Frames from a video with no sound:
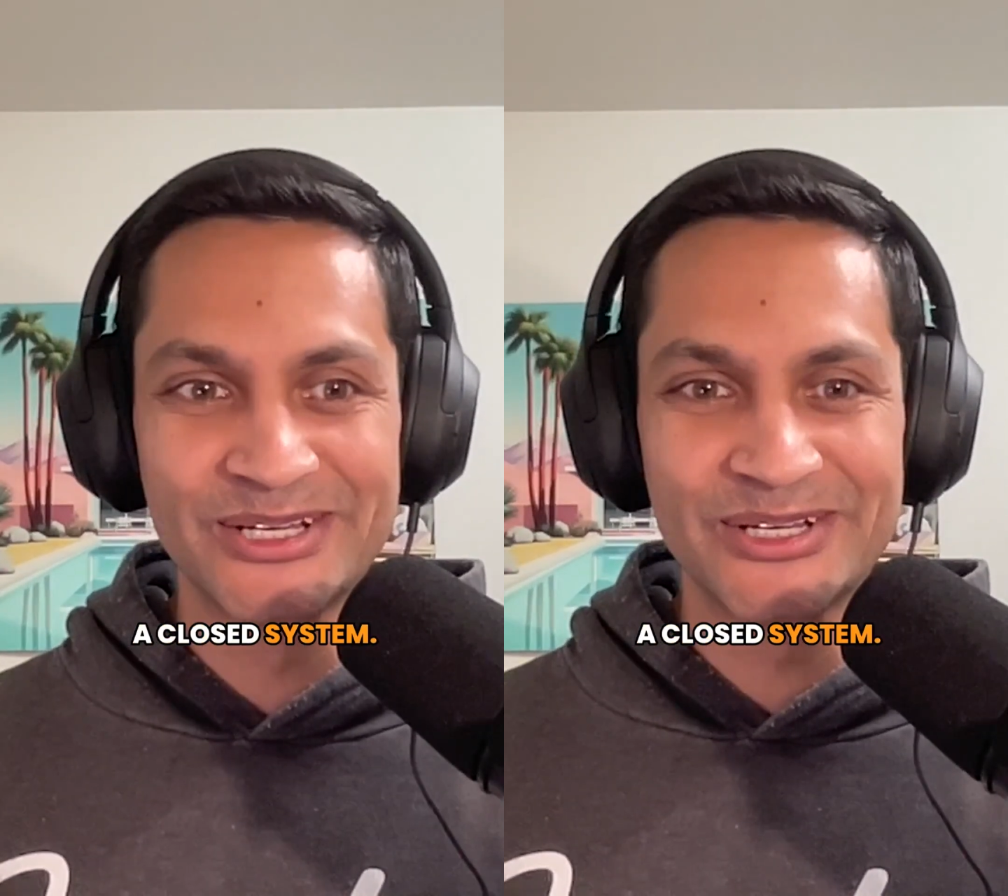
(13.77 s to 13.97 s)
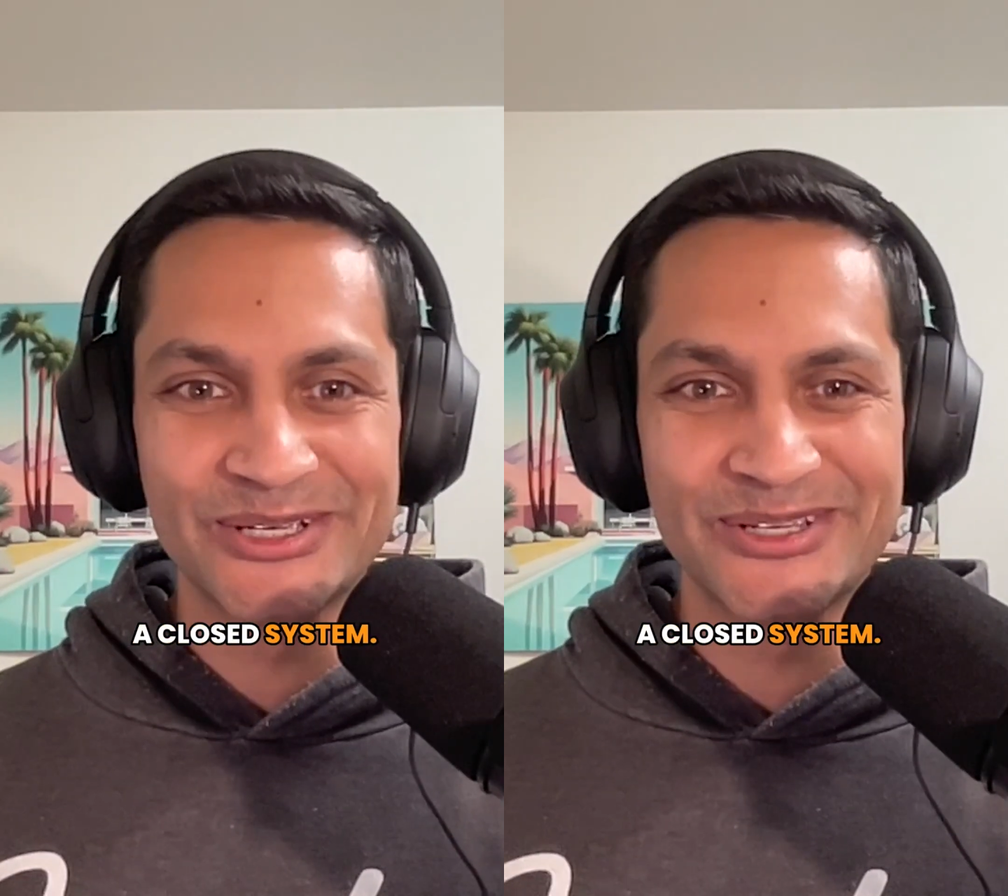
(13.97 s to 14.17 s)

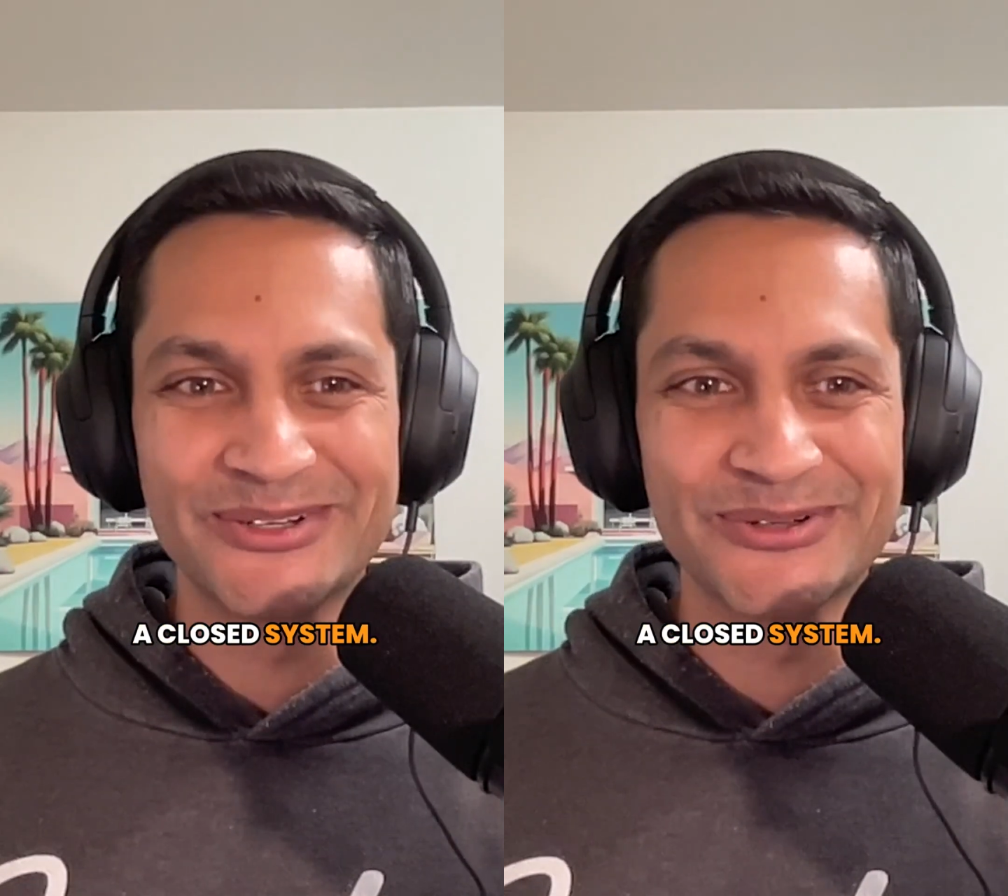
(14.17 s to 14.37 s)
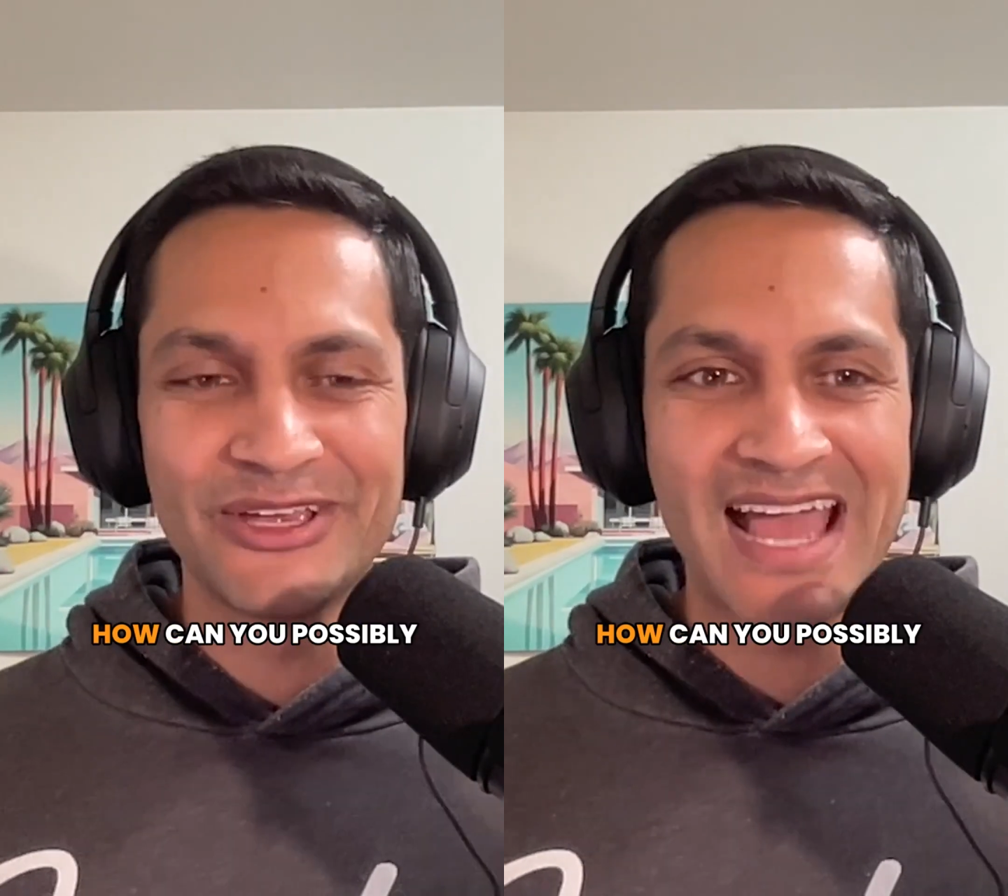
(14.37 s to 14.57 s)
You
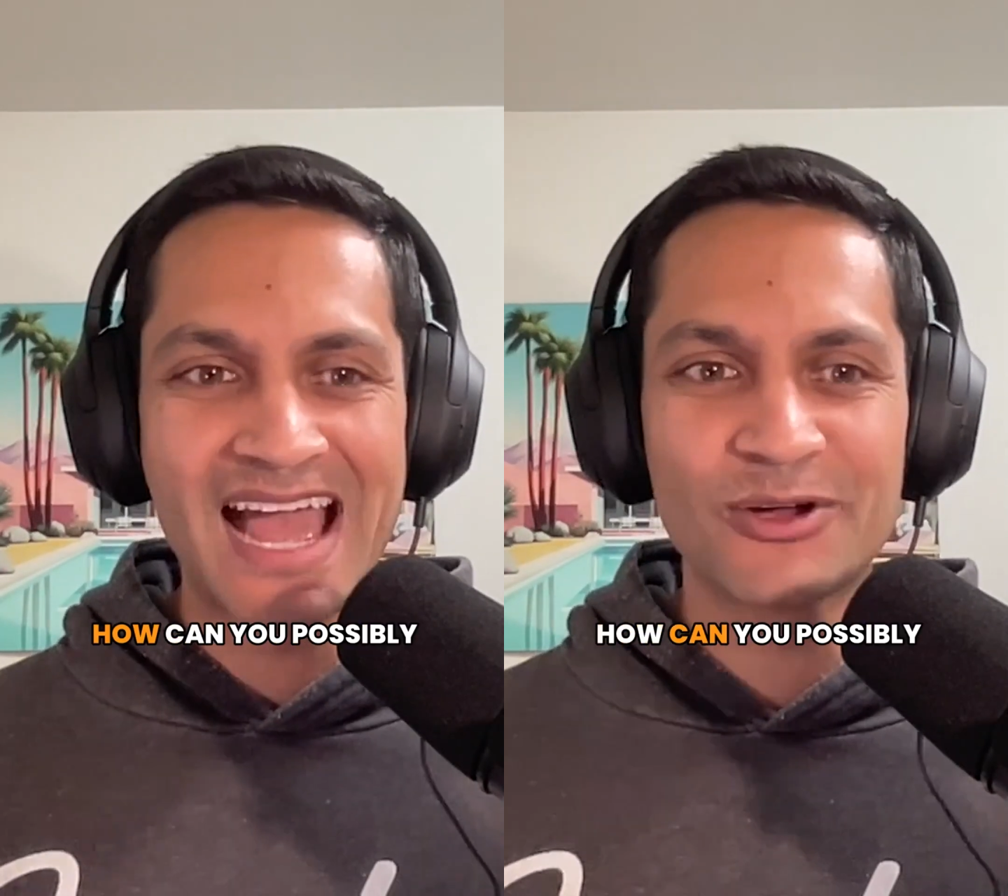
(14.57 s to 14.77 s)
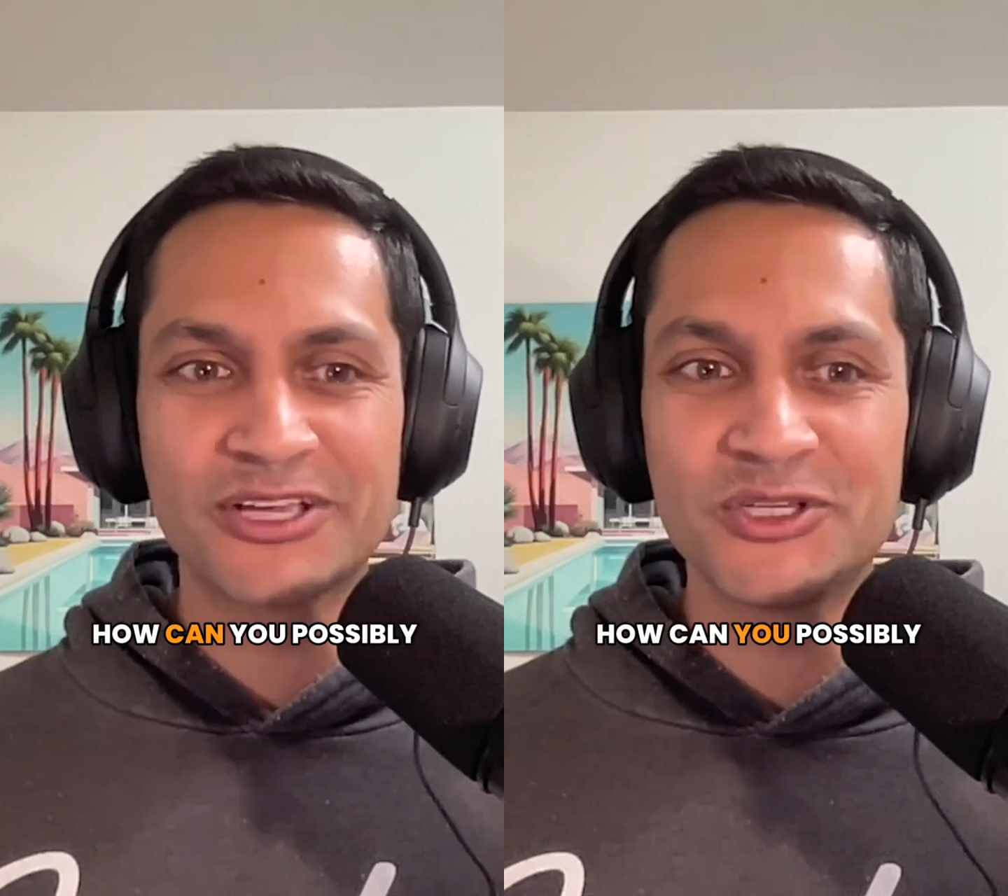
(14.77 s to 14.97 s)
know,
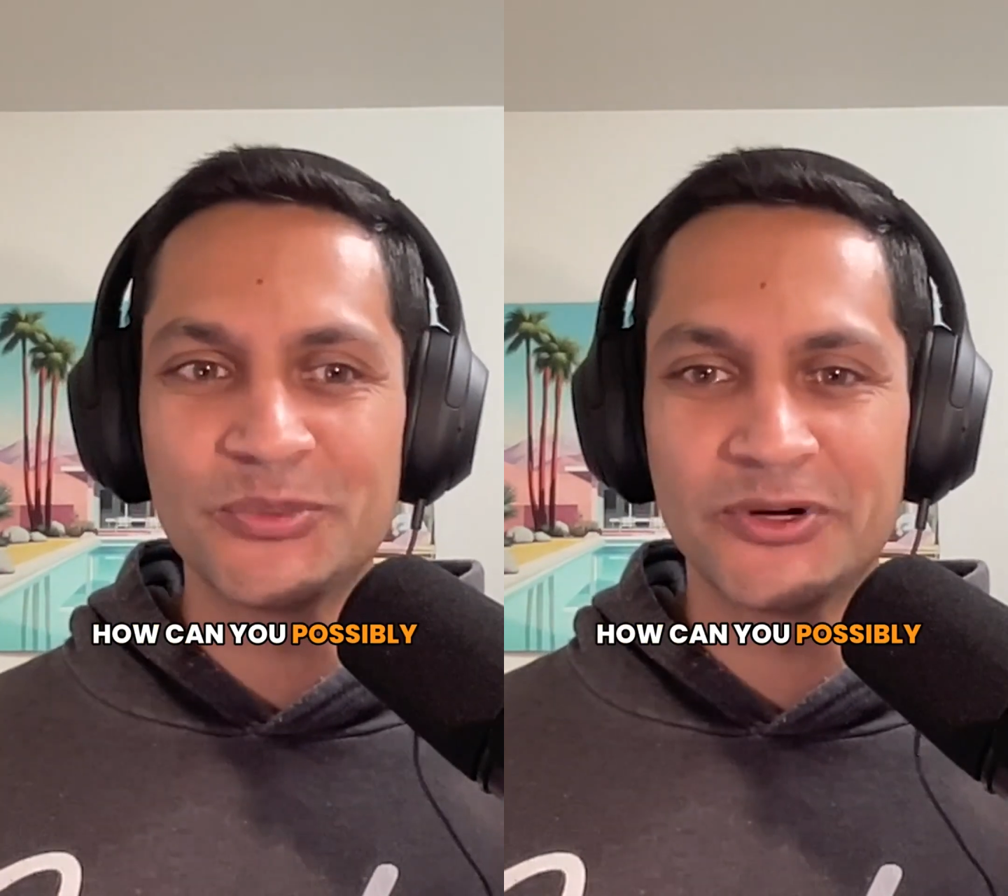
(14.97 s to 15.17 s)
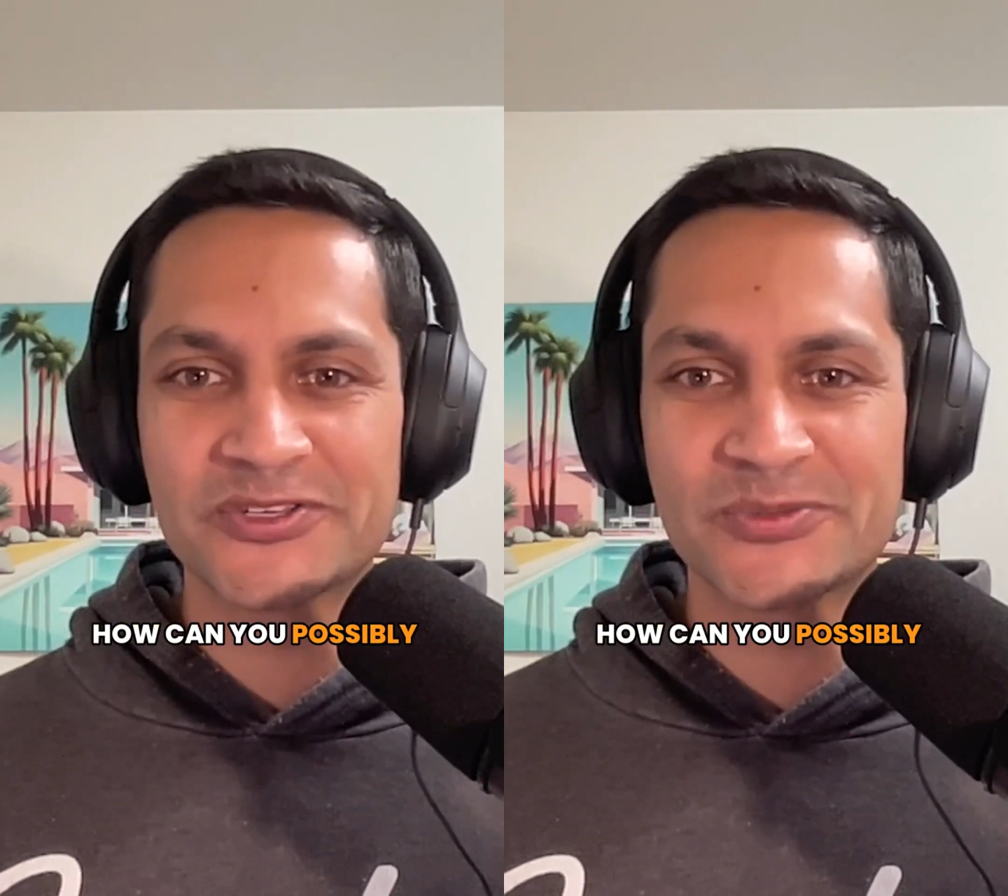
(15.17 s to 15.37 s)
how can you
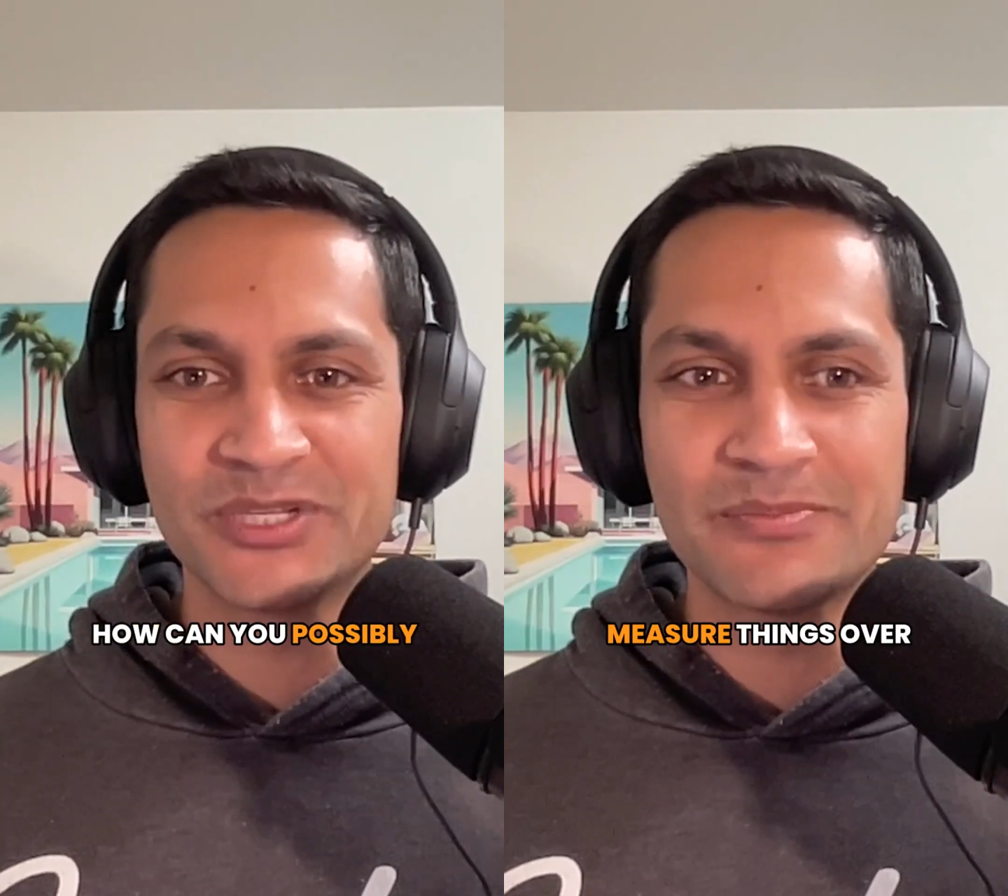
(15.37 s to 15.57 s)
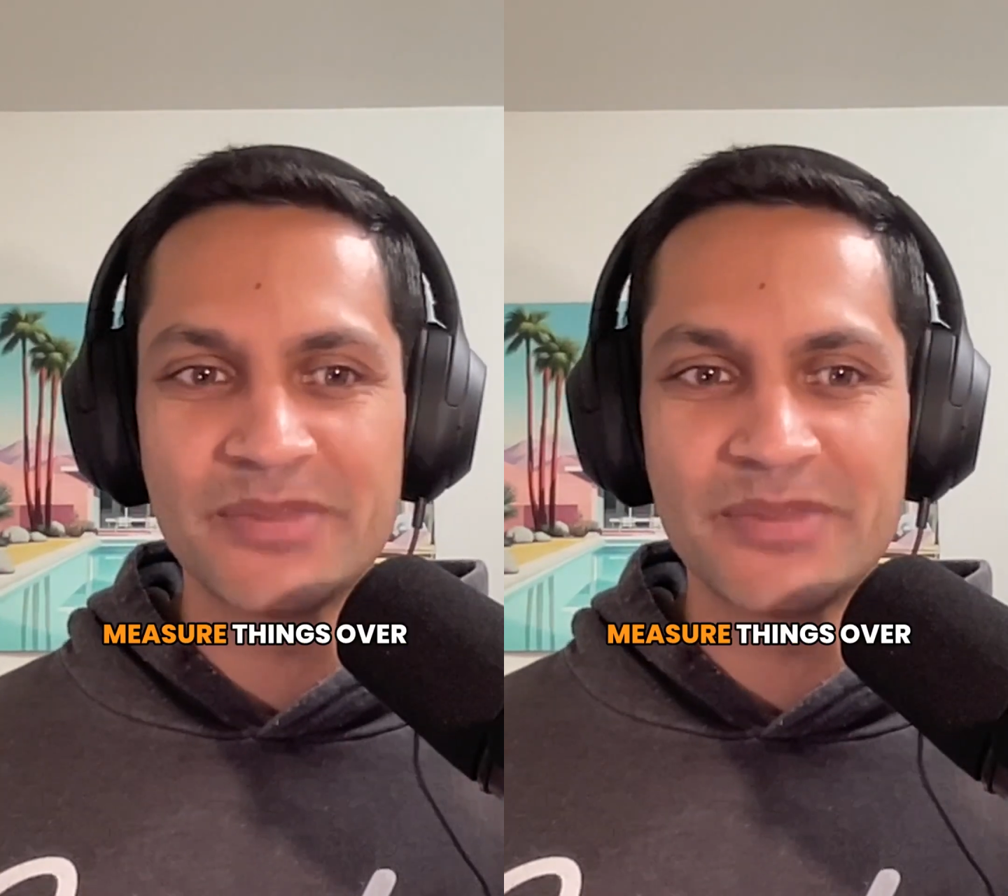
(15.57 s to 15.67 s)
possibly